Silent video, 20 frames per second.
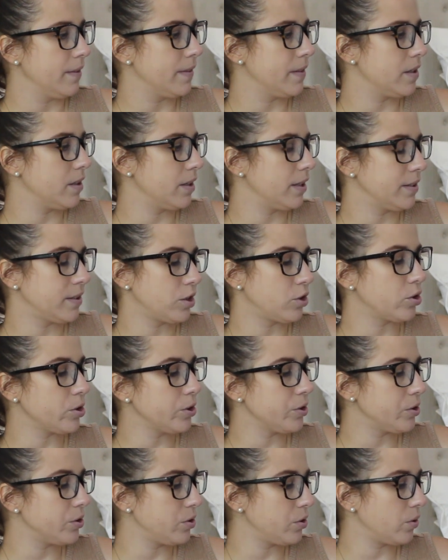it's a
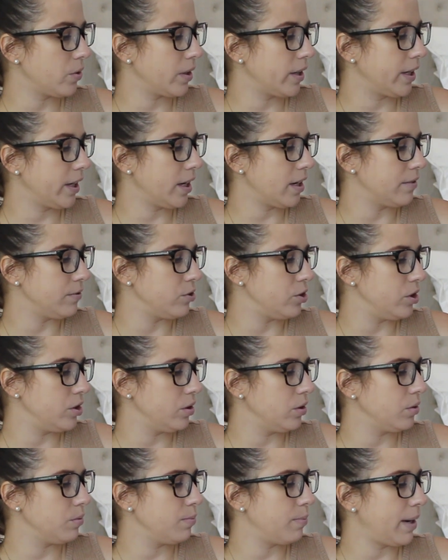true story of
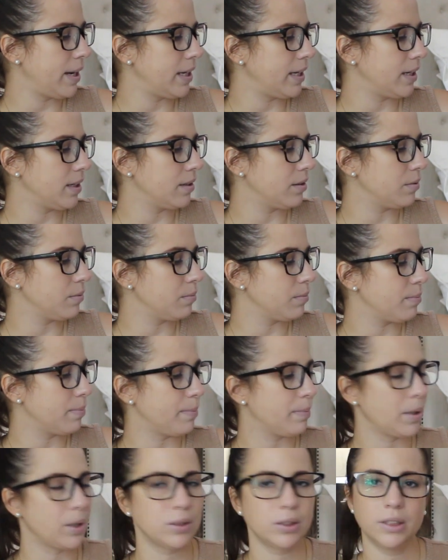June
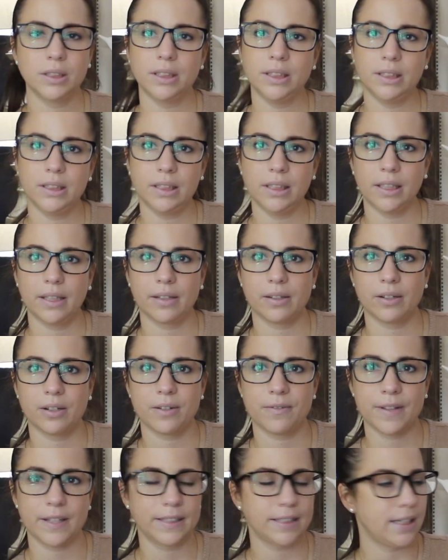Bacon Bercy. I don't
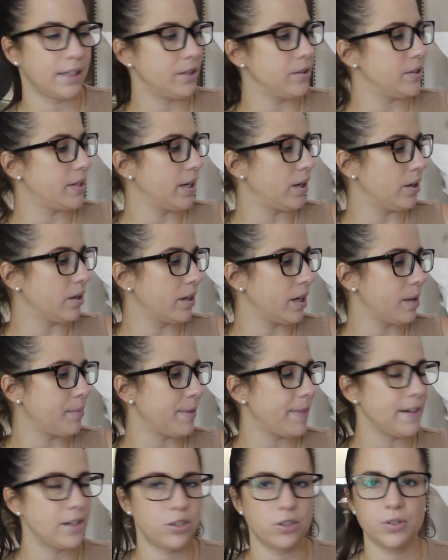know if that's how you say her name.
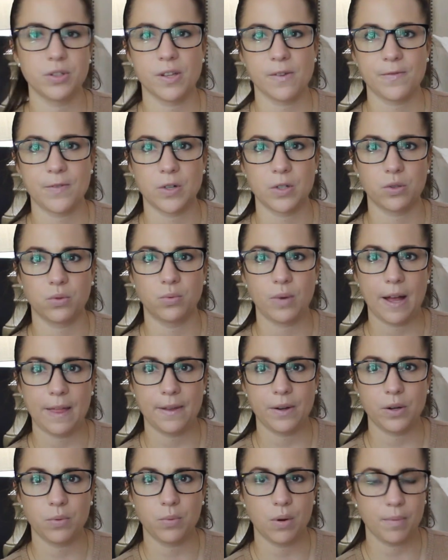I think she was the first
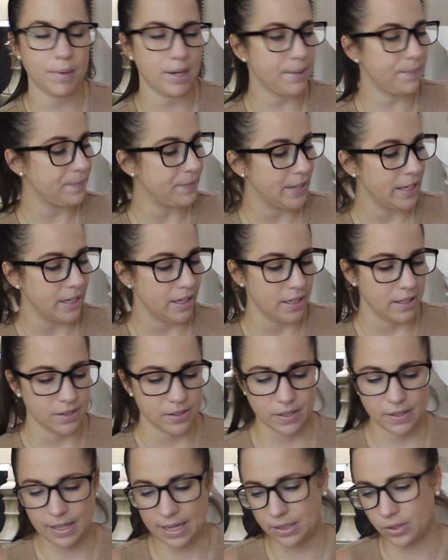weather woman.
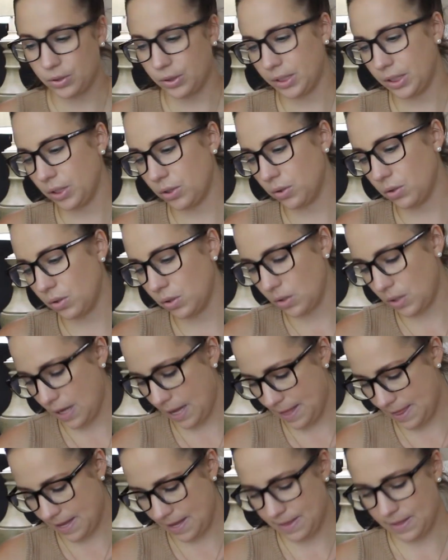So that's really cool.
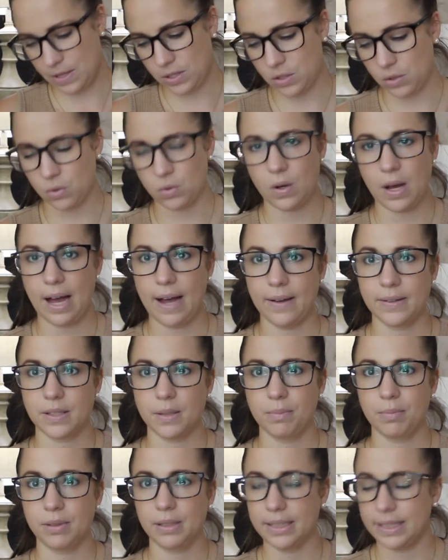And then the
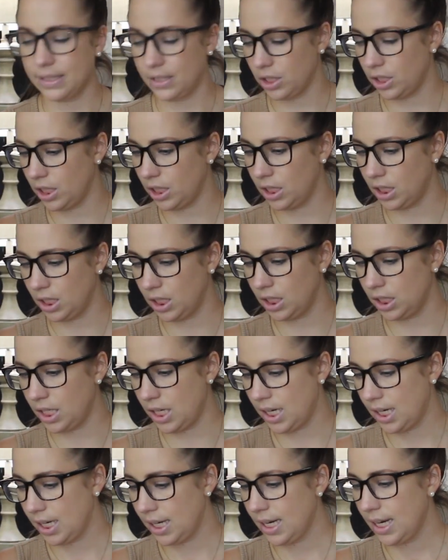Schoolhouse
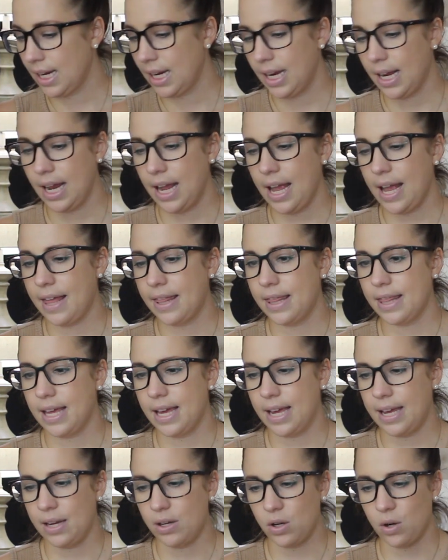Blizzard. And
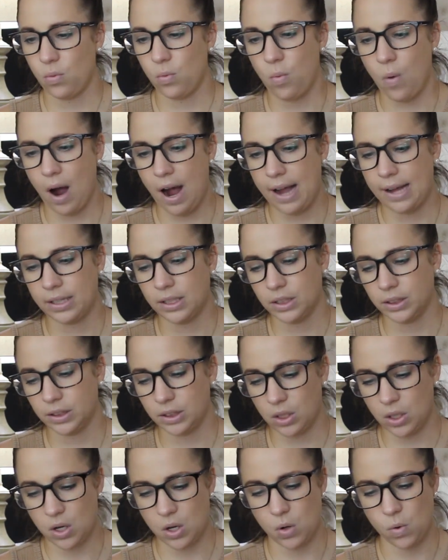then
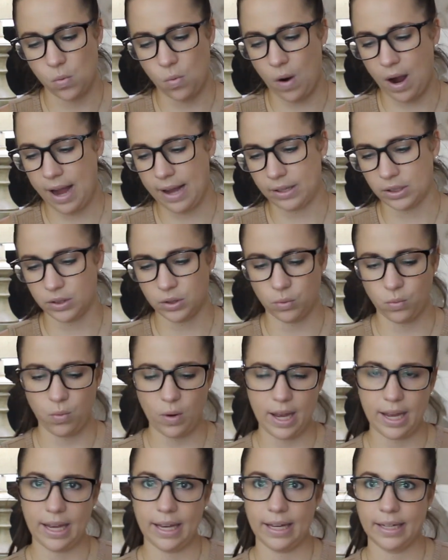Wild, Wild
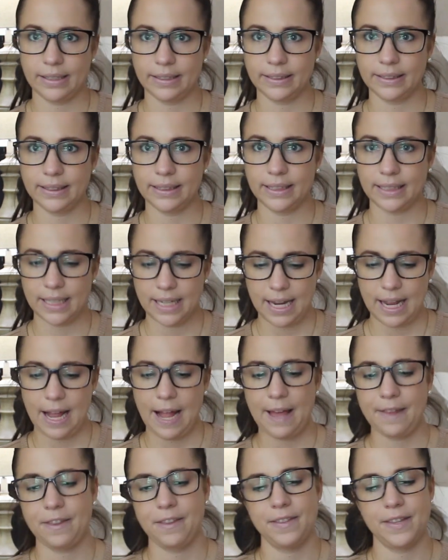Wind.
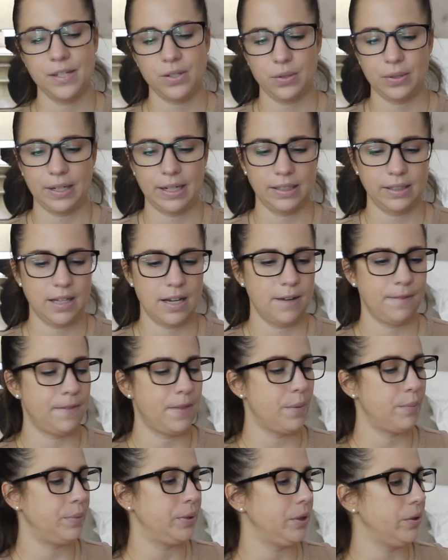And then this one I
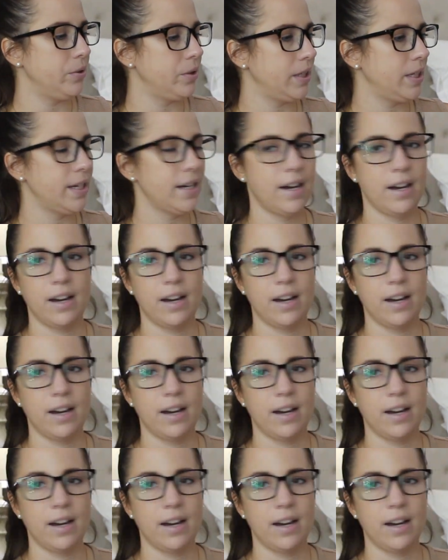love, The Beauty